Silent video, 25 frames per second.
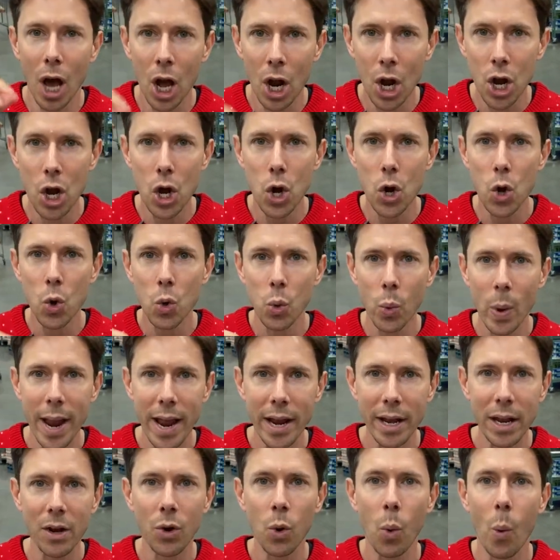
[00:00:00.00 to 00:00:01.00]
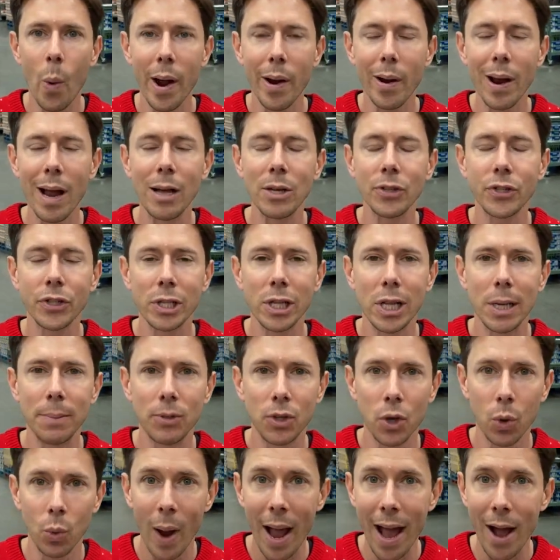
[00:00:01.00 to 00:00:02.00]
underrated warehouse
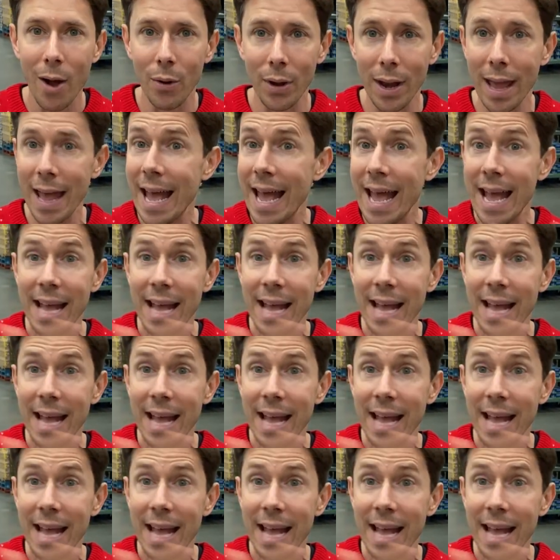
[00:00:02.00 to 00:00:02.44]
clubs around.